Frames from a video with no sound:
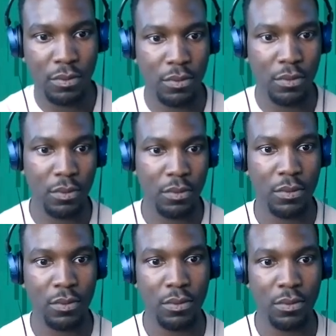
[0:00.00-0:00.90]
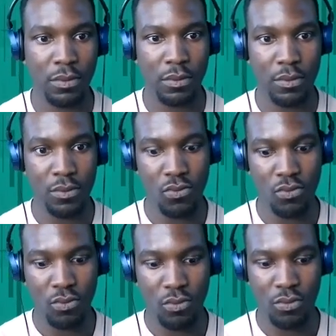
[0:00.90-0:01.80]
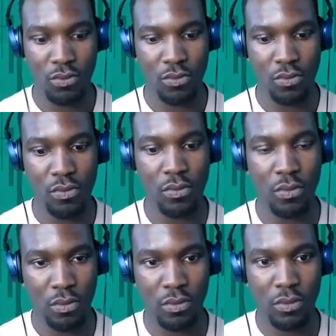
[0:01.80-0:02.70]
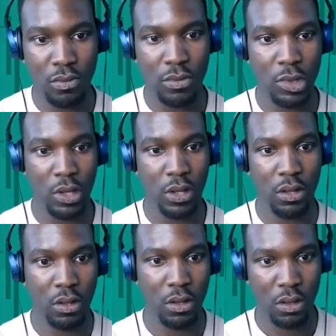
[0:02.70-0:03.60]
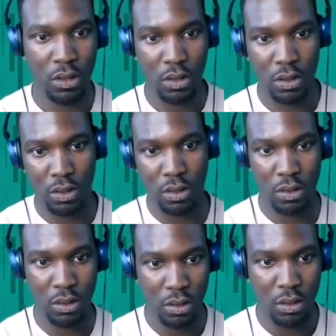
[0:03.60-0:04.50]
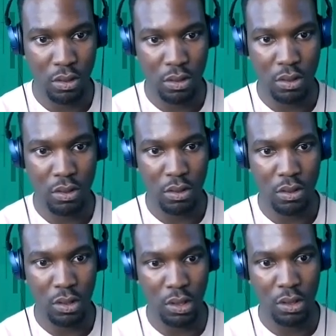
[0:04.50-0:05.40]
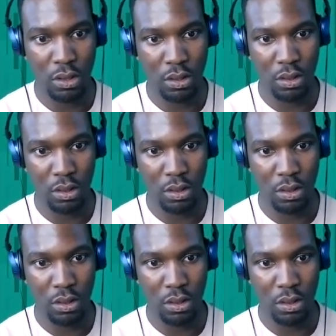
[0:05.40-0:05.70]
No words are spoken by the person on screen.